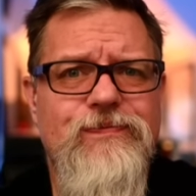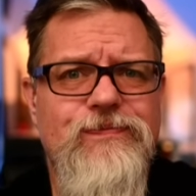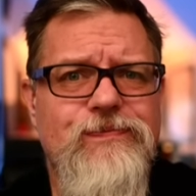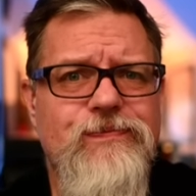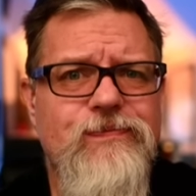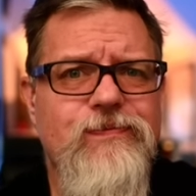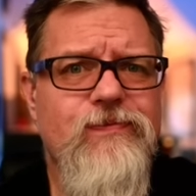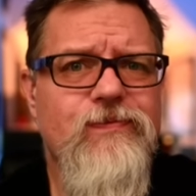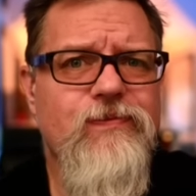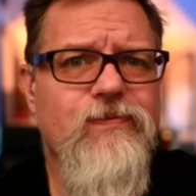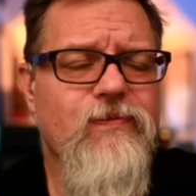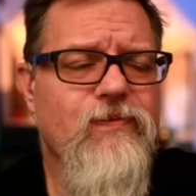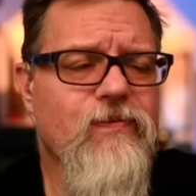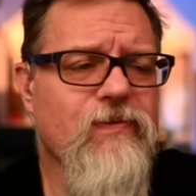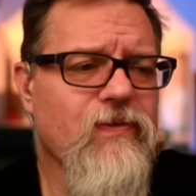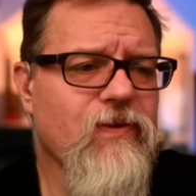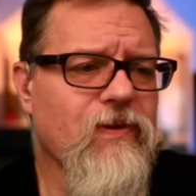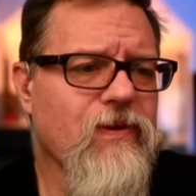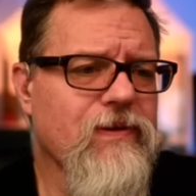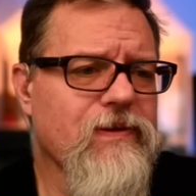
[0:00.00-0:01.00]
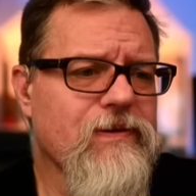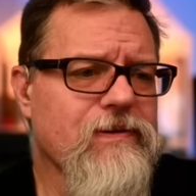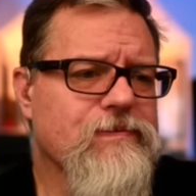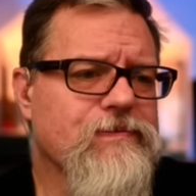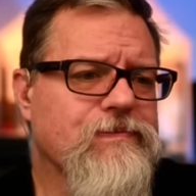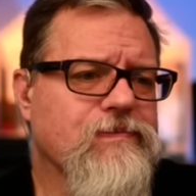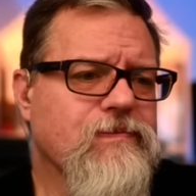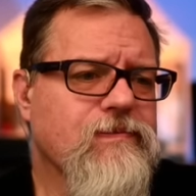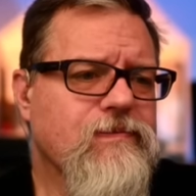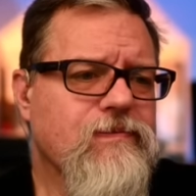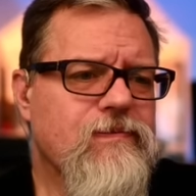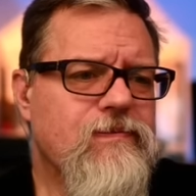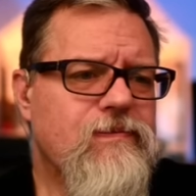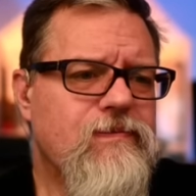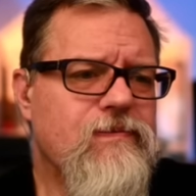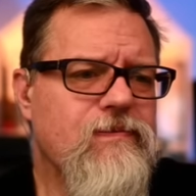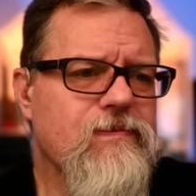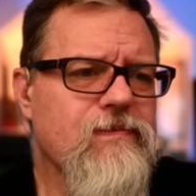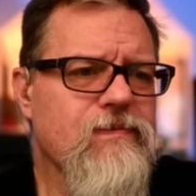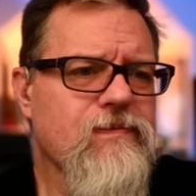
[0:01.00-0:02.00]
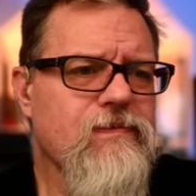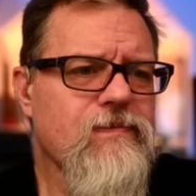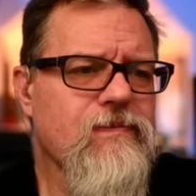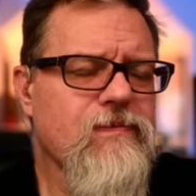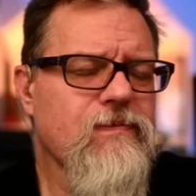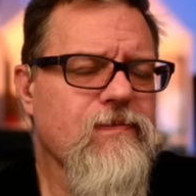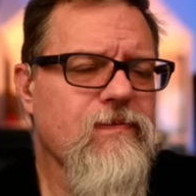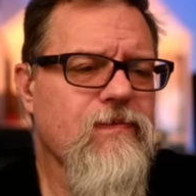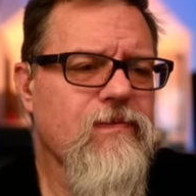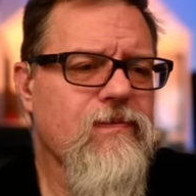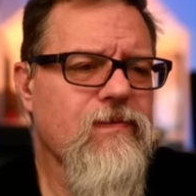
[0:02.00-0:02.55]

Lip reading: The person shown says nothing.